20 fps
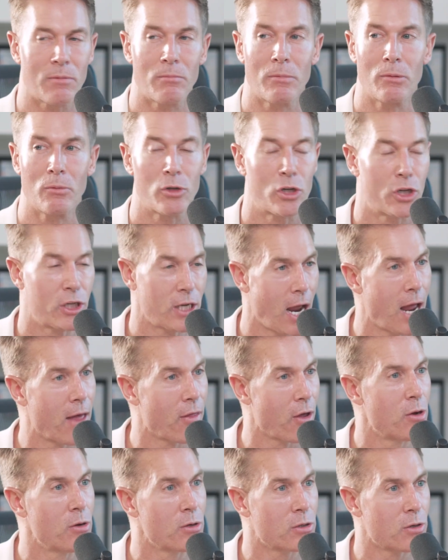and we will share
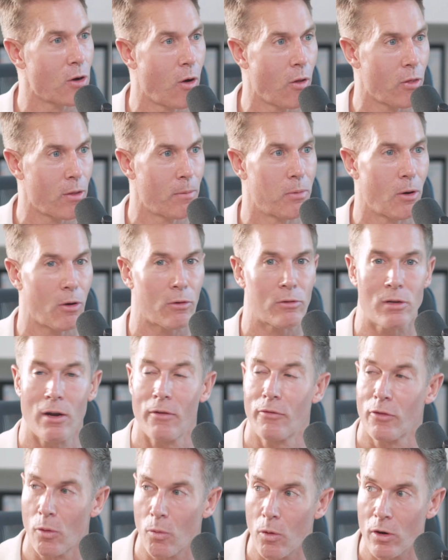those on the blog. So
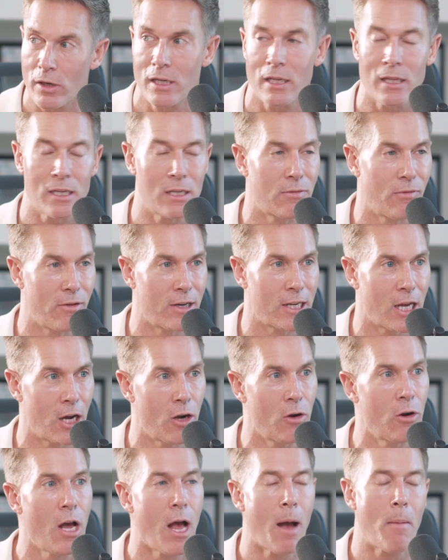if you're watching this
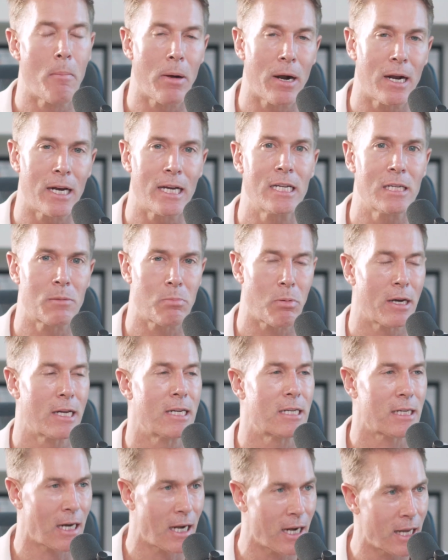video, please
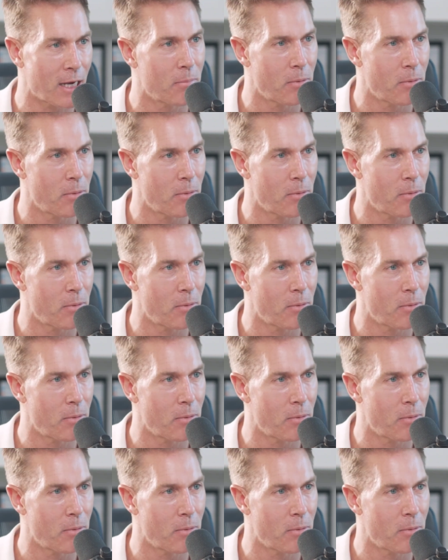click